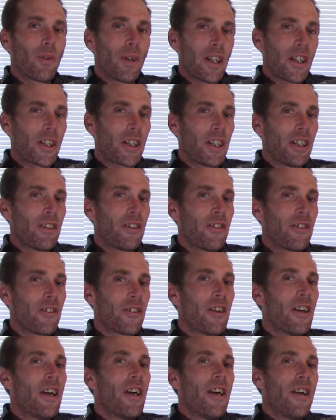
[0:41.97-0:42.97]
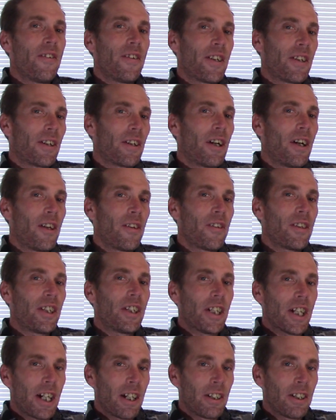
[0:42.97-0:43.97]
questions that are on
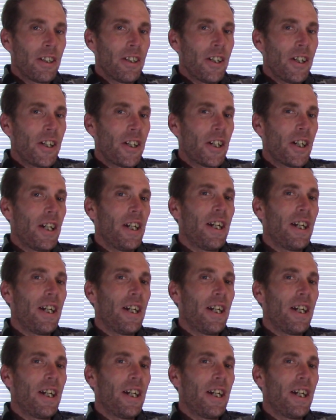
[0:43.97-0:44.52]
the challenge,